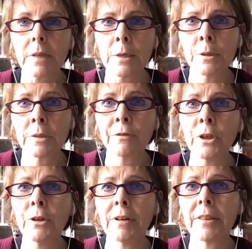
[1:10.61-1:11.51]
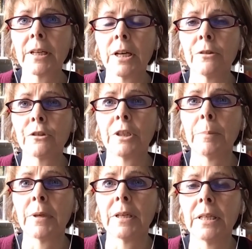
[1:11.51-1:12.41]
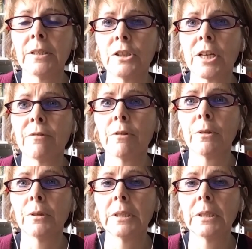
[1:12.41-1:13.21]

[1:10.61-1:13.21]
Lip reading: There's a few around the country, but in general,